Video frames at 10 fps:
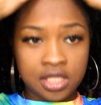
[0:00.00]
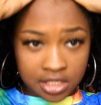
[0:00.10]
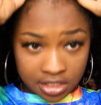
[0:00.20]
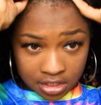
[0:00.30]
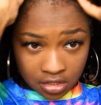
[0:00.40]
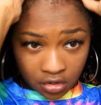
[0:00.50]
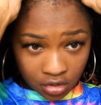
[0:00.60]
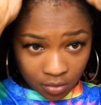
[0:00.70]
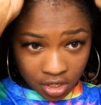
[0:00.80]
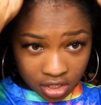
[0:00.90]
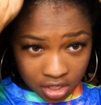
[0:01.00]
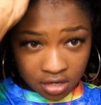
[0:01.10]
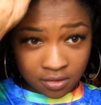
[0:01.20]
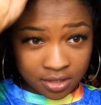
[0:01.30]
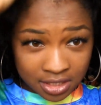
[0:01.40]
let's go to work
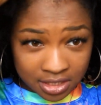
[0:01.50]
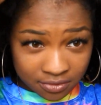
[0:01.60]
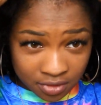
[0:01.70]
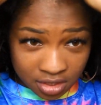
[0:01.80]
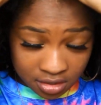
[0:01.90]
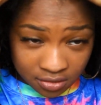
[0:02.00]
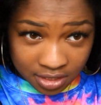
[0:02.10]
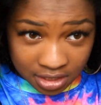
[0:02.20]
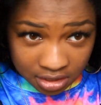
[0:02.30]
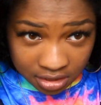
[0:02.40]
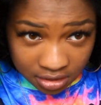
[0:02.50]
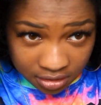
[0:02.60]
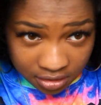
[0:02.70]
on this real quick.